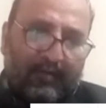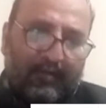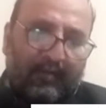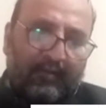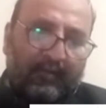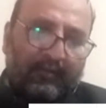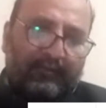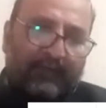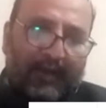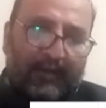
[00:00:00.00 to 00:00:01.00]
we belong to
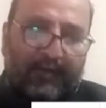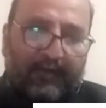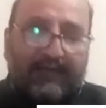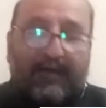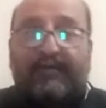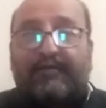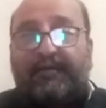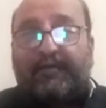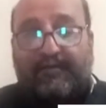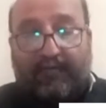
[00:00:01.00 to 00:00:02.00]
a field of
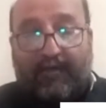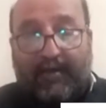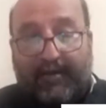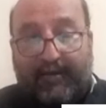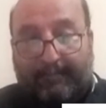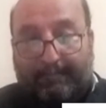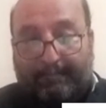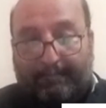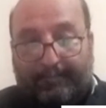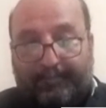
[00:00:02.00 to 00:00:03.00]
education, we have to
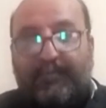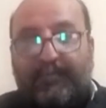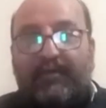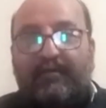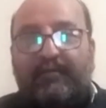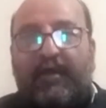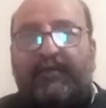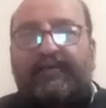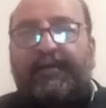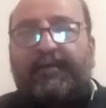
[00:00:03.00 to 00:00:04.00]
take note of these
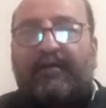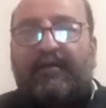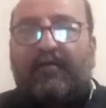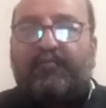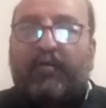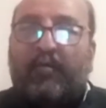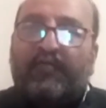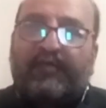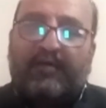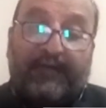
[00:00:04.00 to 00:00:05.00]
kinds of issues
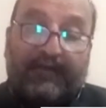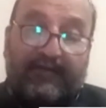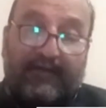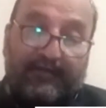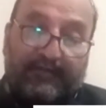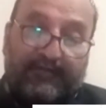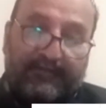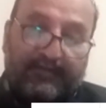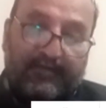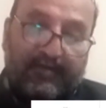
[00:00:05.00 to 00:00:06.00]
and see
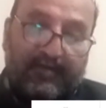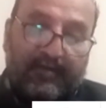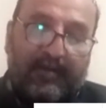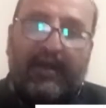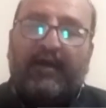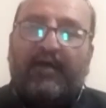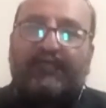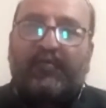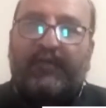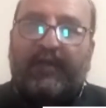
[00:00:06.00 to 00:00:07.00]
that we have to
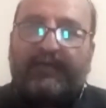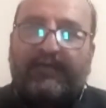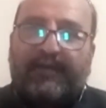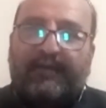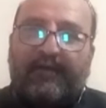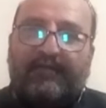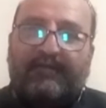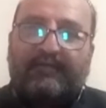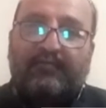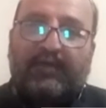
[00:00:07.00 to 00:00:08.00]
work in this direction.
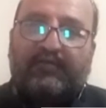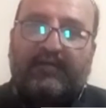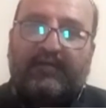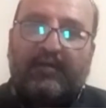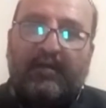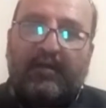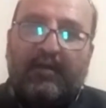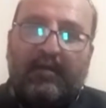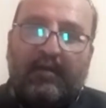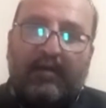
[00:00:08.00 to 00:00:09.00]

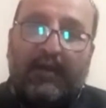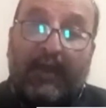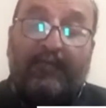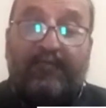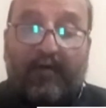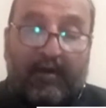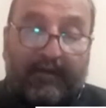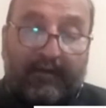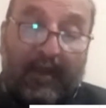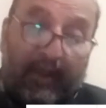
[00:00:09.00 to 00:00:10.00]
The changes
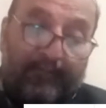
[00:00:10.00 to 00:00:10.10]
which are